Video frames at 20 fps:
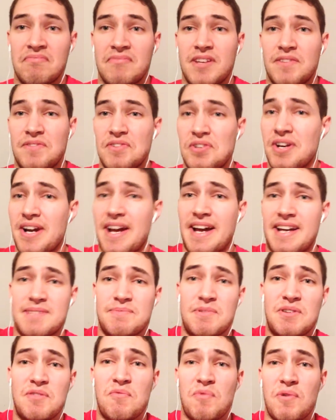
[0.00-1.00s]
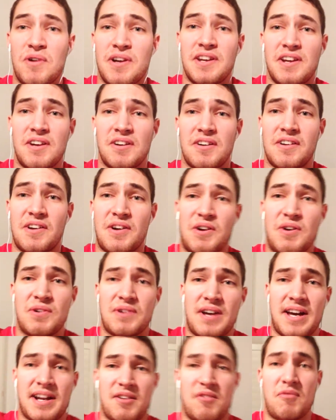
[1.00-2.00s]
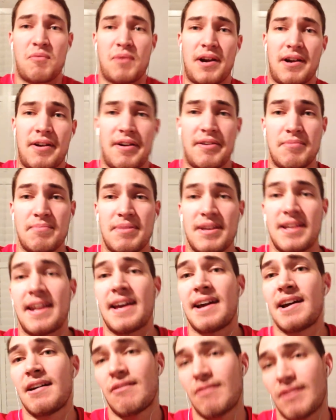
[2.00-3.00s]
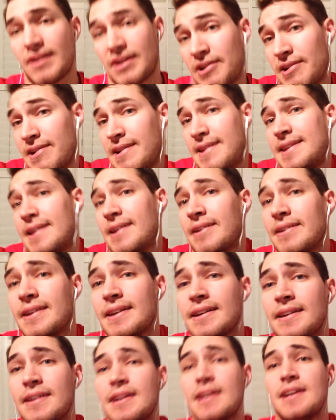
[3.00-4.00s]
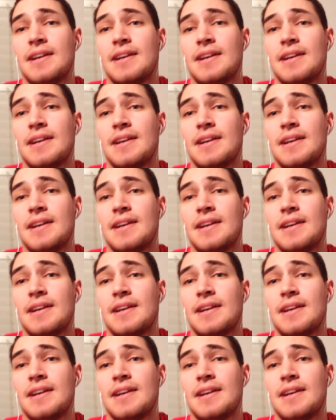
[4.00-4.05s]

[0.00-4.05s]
if you had asked me 1 year ago kind of where I would be now, I couldn't tell you.